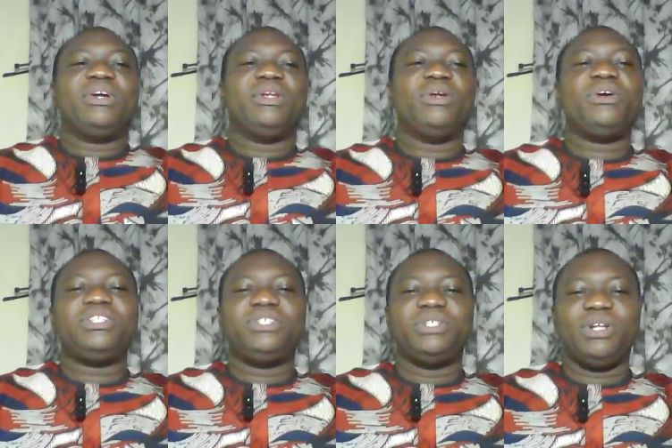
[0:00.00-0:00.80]
Glory
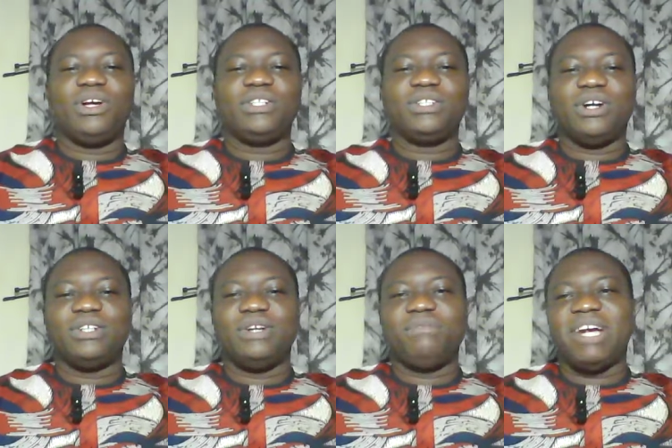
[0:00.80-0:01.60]
to the Lord God
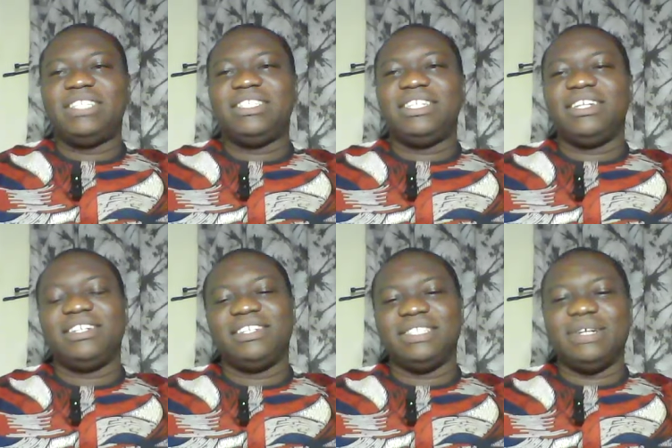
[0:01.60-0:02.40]
Almighty,
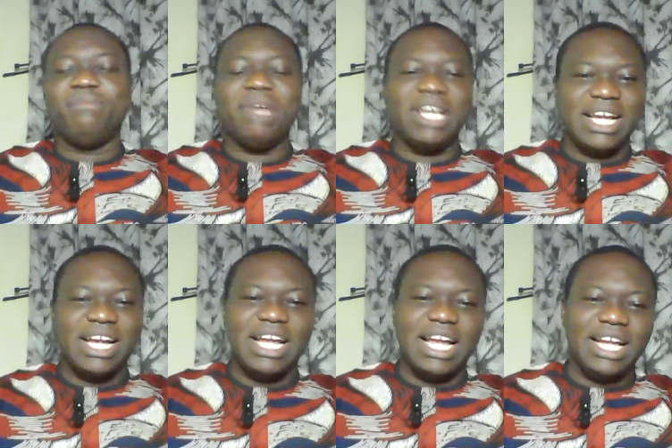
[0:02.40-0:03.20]
the
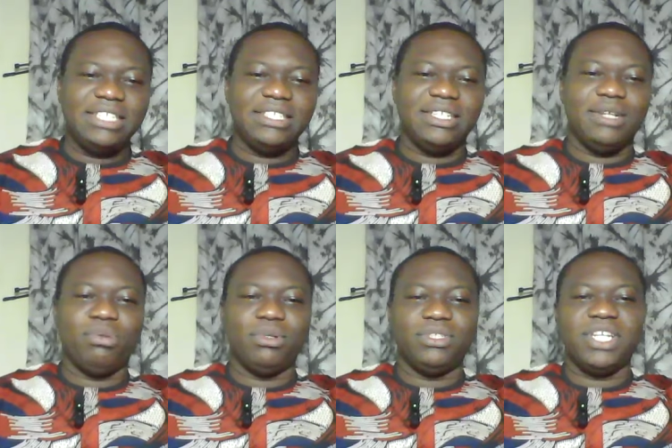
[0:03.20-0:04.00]
maker and the
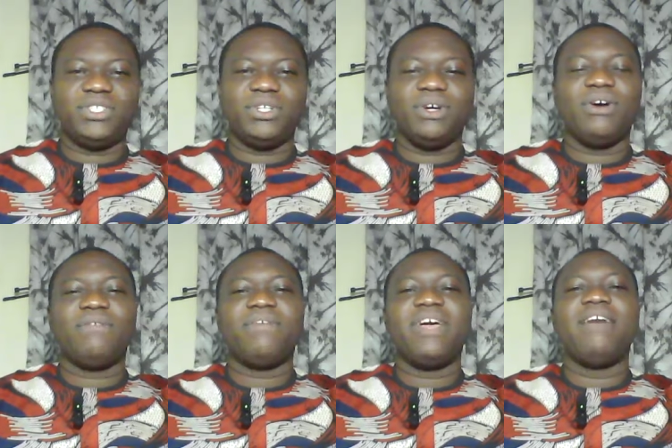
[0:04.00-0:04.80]
possessor
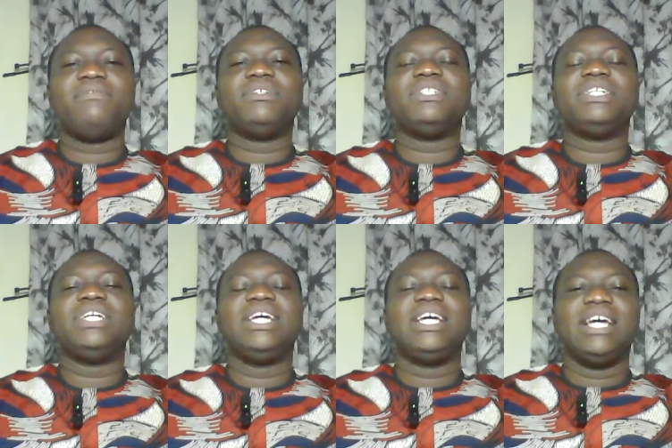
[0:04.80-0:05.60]
of heaven
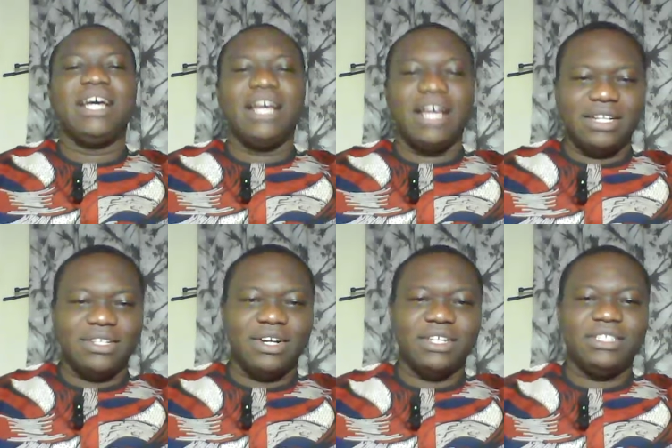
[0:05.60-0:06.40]
and
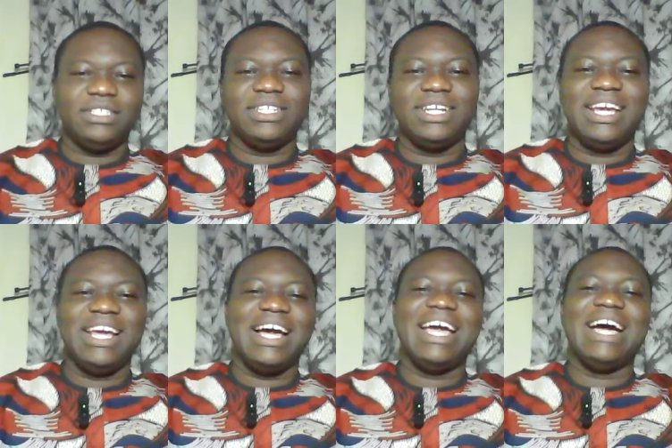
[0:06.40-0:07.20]
earth.
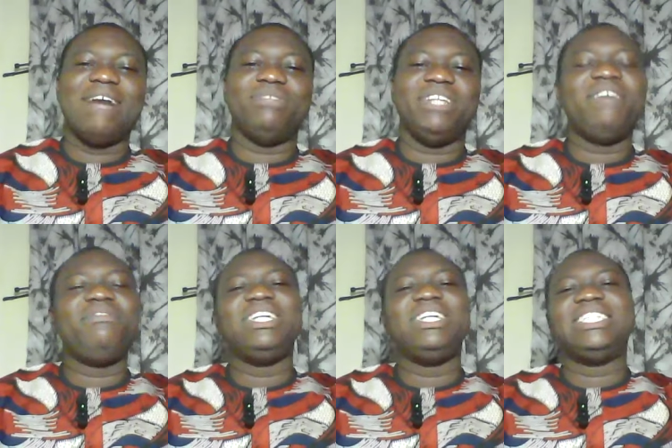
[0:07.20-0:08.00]
I am
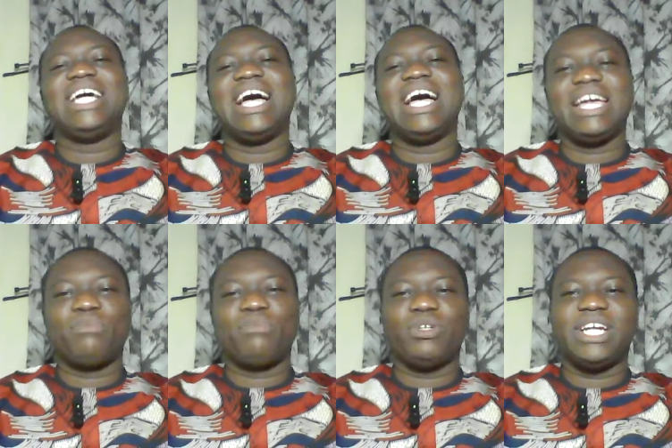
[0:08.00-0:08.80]
David
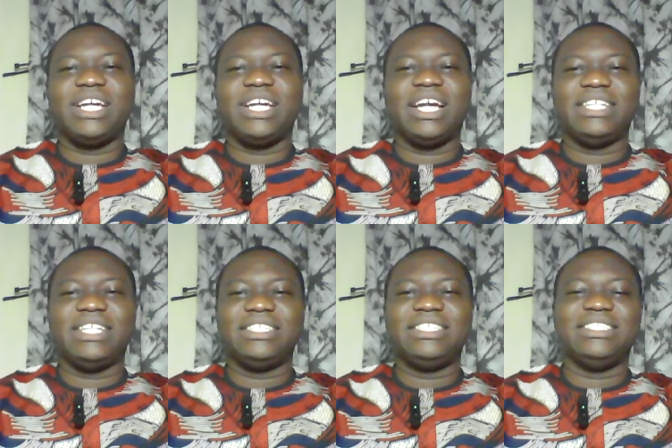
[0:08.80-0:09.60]
Aigbona, and
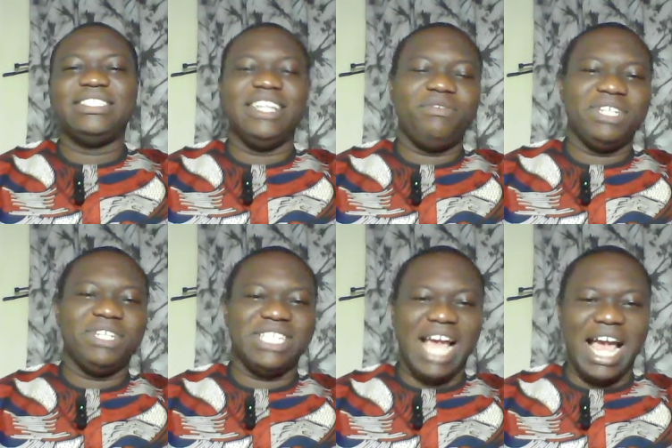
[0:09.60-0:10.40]
this is
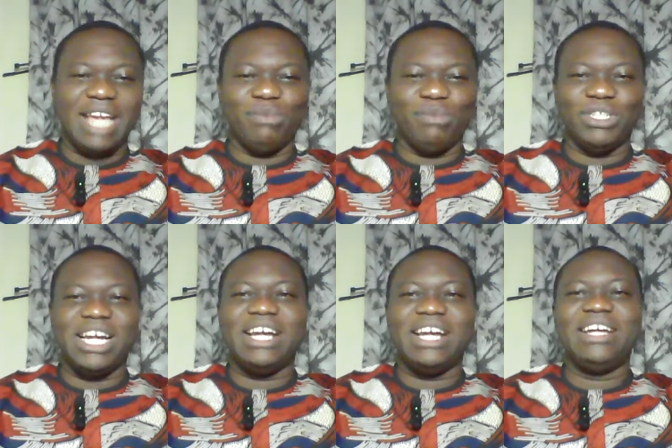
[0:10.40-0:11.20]
David
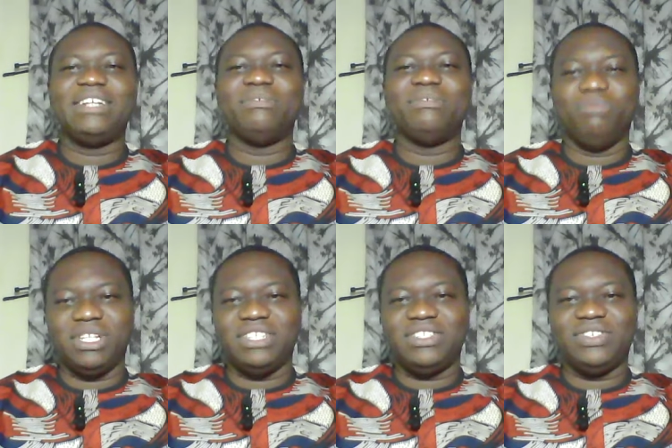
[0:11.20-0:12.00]
Aigbona
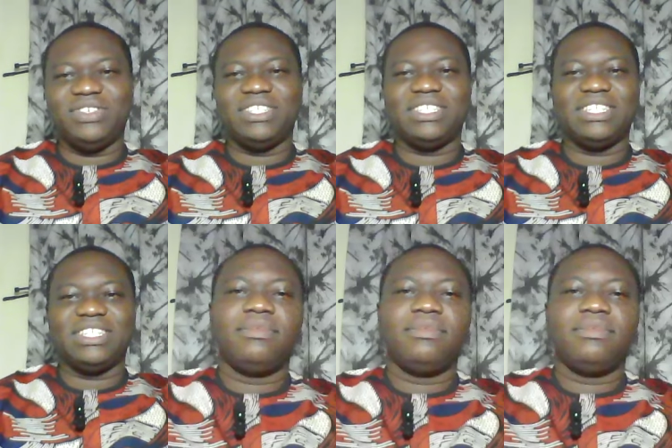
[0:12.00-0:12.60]
Ministries.